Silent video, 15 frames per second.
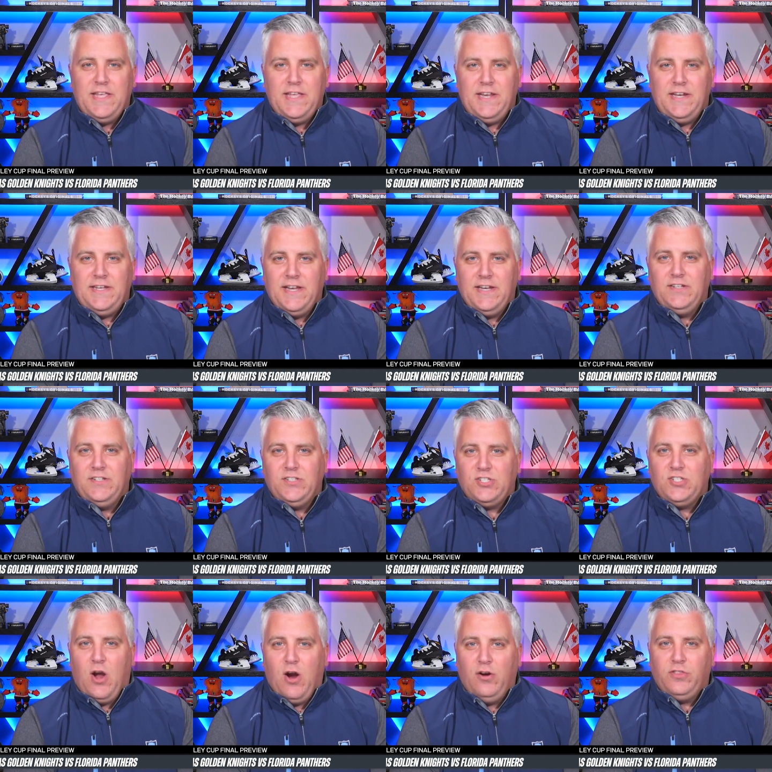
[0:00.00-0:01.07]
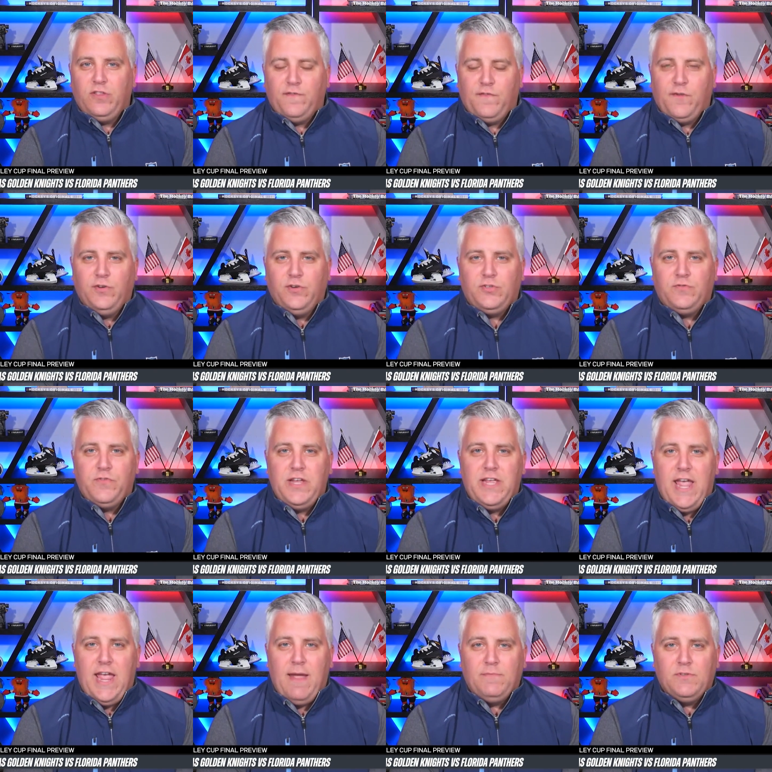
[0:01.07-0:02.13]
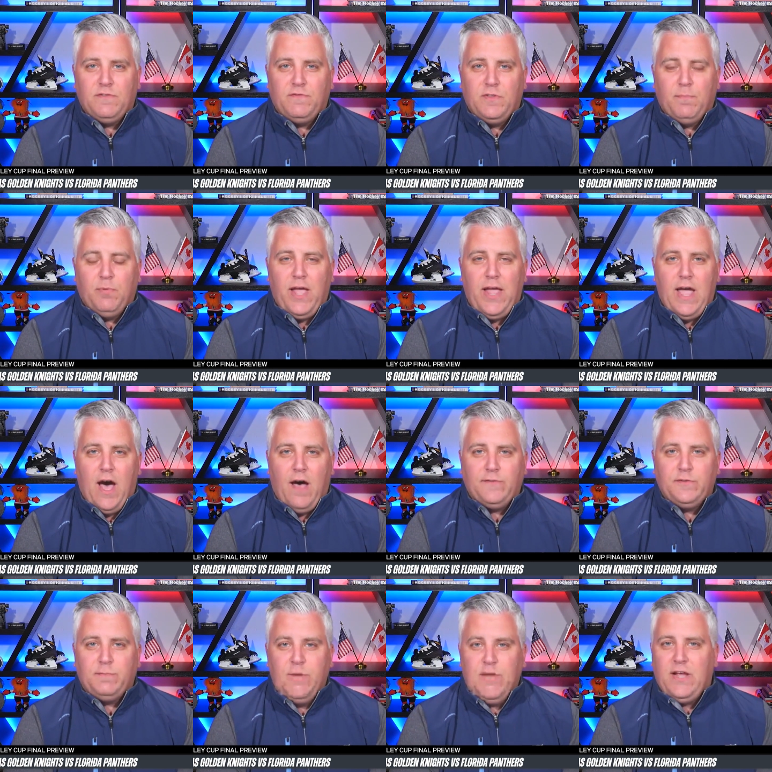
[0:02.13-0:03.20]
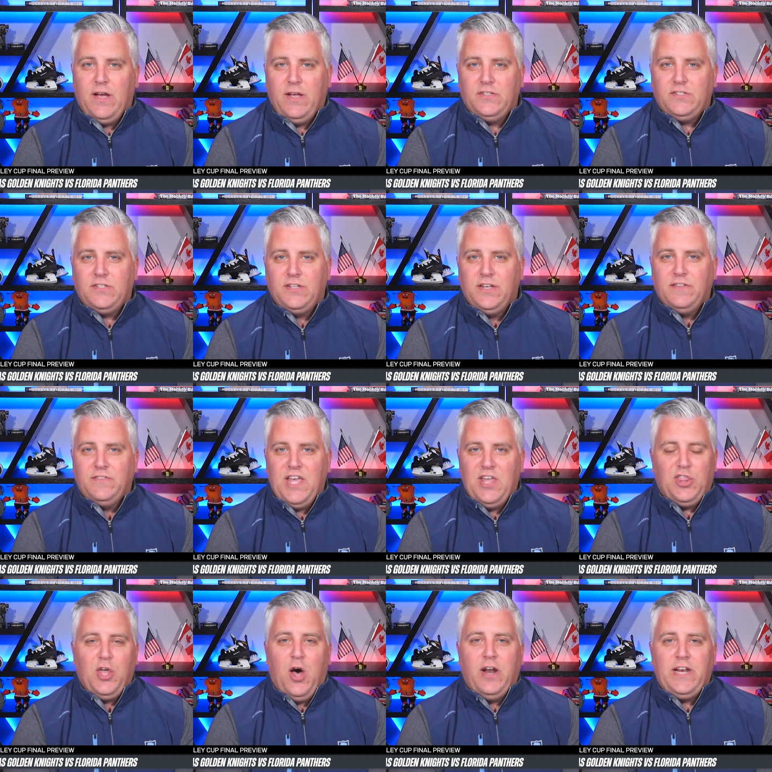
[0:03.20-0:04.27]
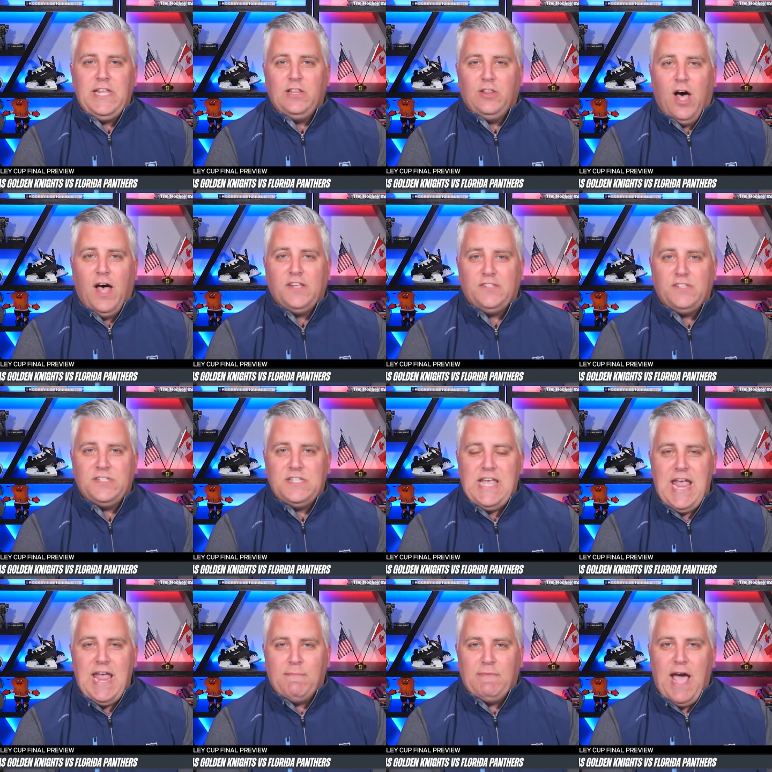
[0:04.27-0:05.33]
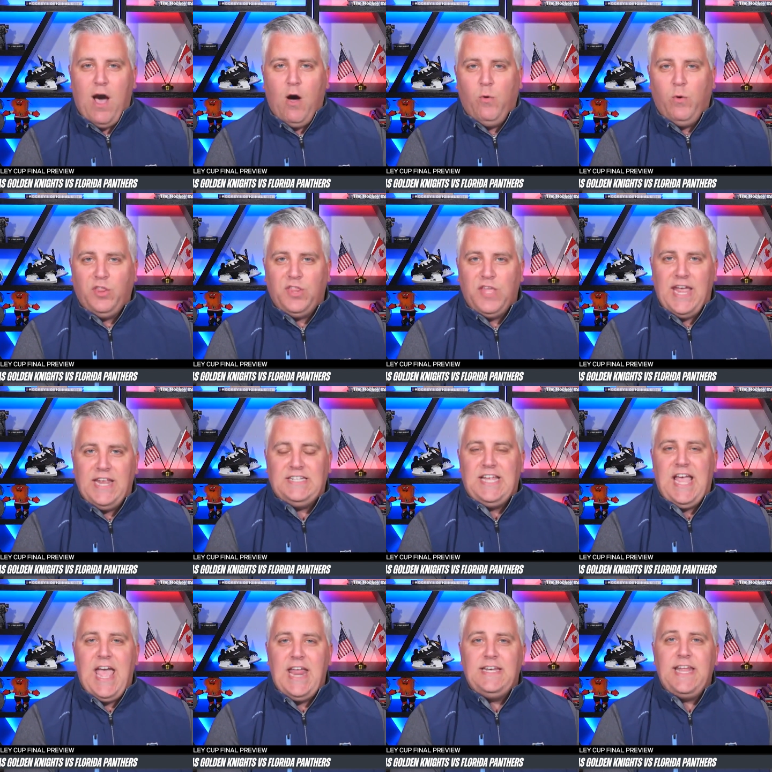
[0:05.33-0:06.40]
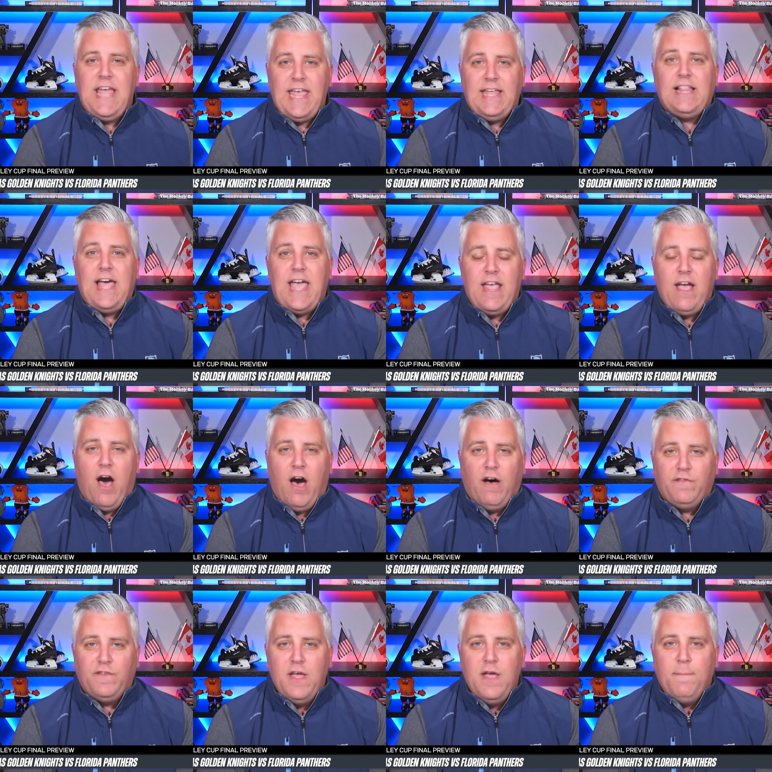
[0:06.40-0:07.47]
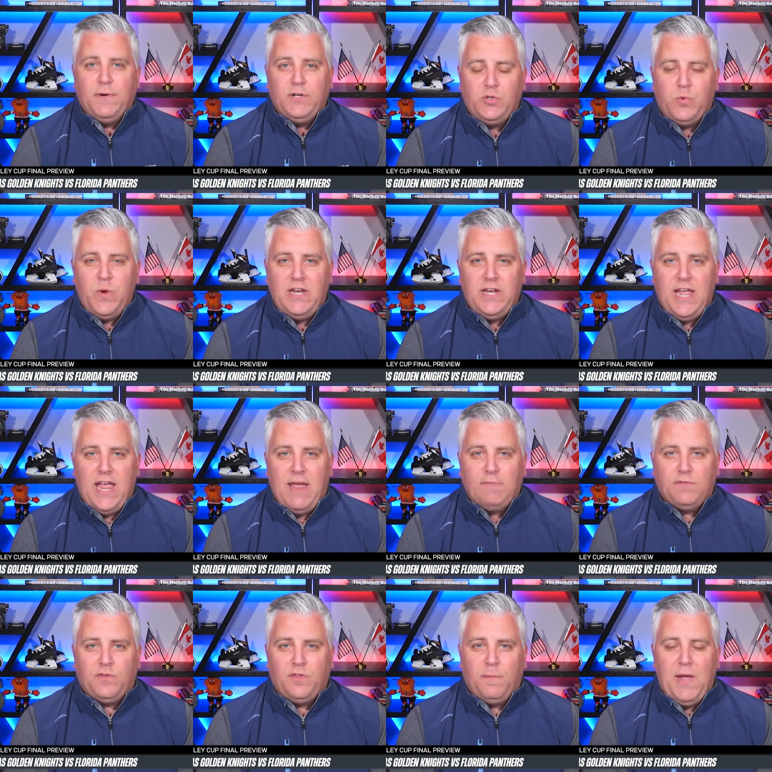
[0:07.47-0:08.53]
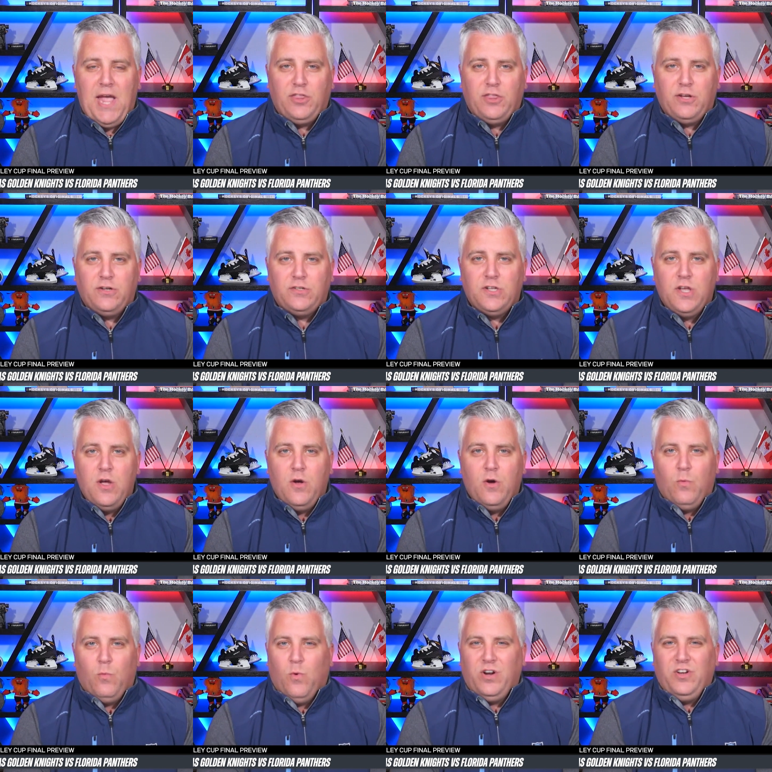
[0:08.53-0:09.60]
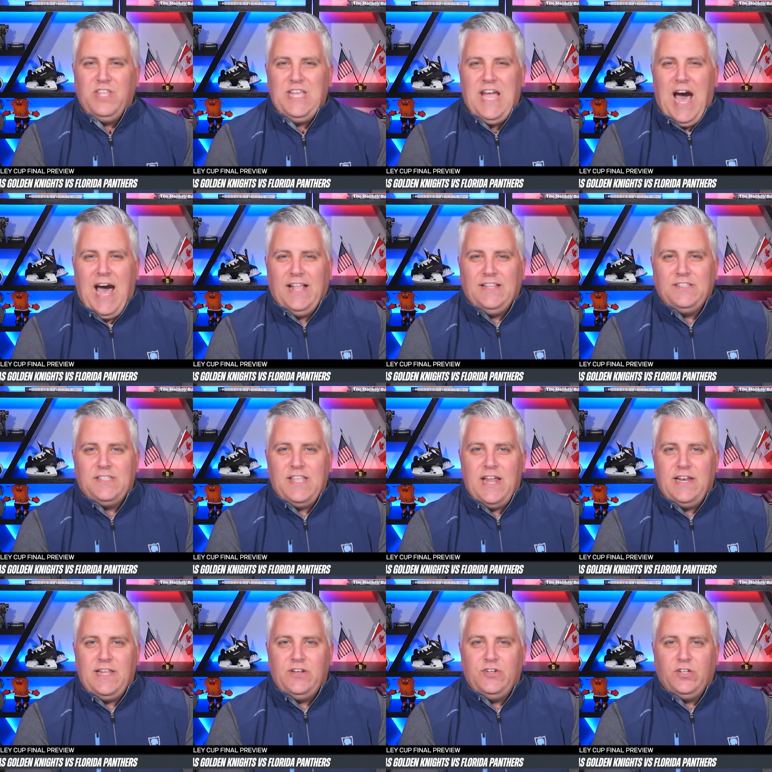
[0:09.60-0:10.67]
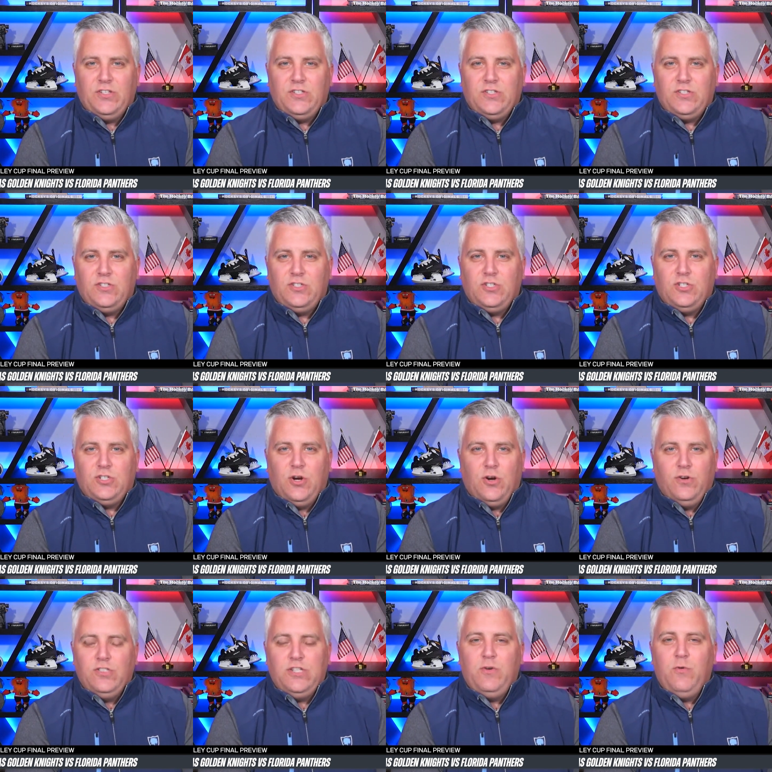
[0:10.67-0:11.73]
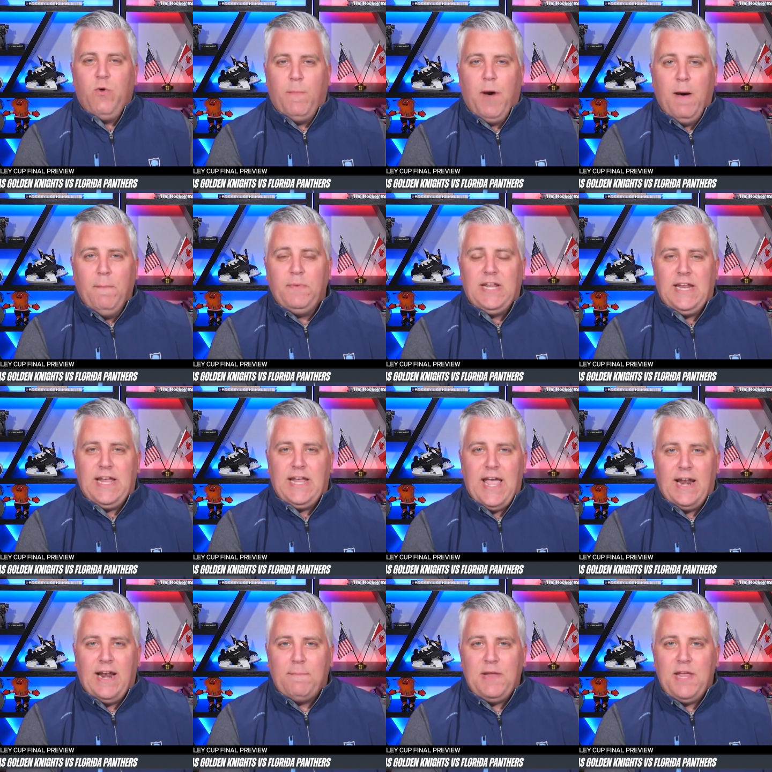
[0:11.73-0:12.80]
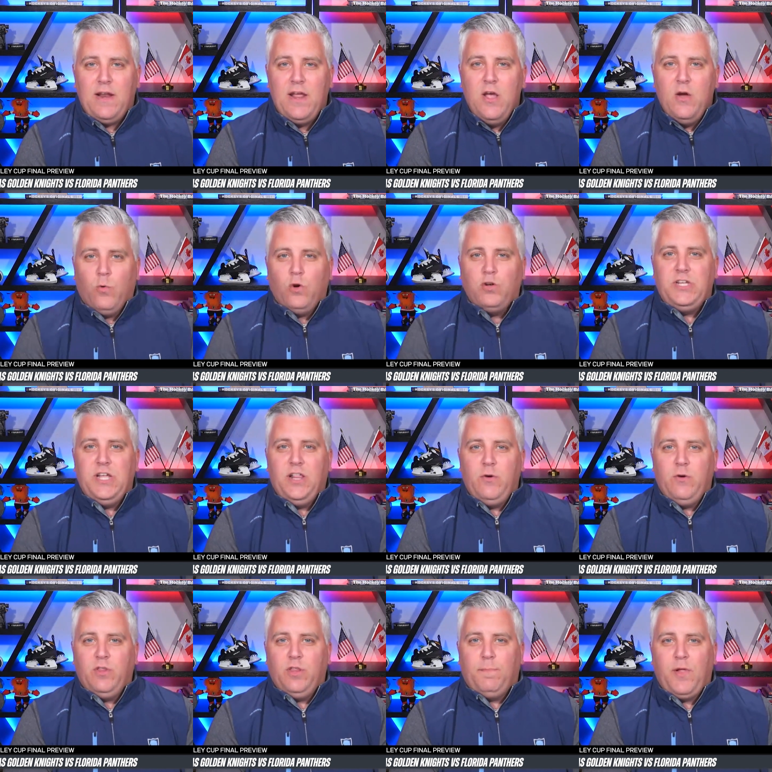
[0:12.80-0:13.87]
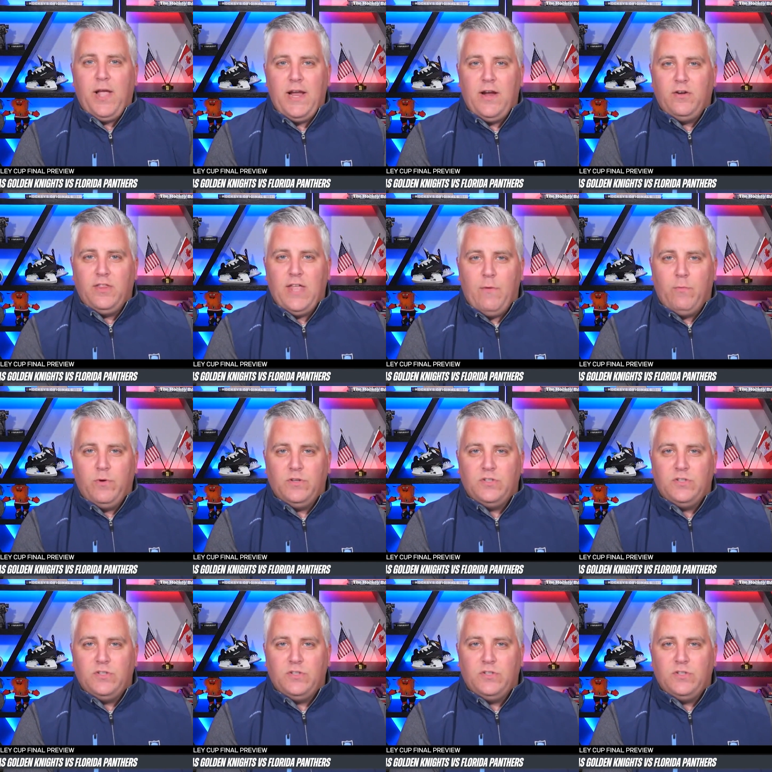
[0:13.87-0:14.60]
he didn't start the first three games of the playoffs because they thought he lost his game. Now, with a 10 day layoff between games for the Panthers, what are the odds that he just turns into a pumpkin again? I mean, we're dealing with a player that